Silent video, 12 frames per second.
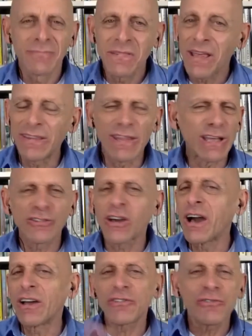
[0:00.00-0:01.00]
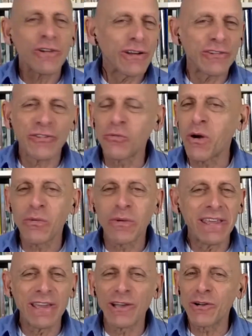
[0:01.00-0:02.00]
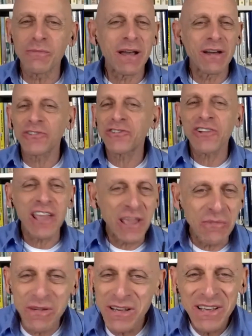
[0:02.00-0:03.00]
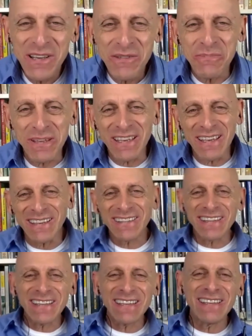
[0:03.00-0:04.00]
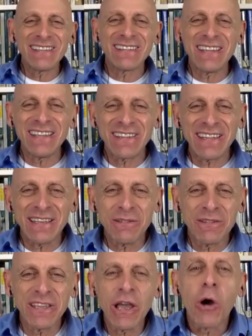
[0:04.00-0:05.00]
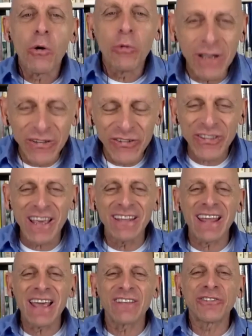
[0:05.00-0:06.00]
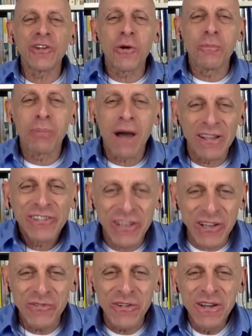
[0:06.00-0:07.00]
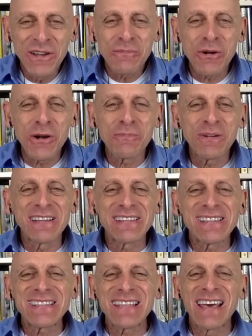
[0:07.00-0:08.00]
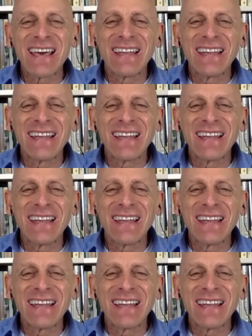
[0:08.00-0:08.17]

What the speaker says: And that's contrary to what we hear about shame being the onus that has no positive purpose, that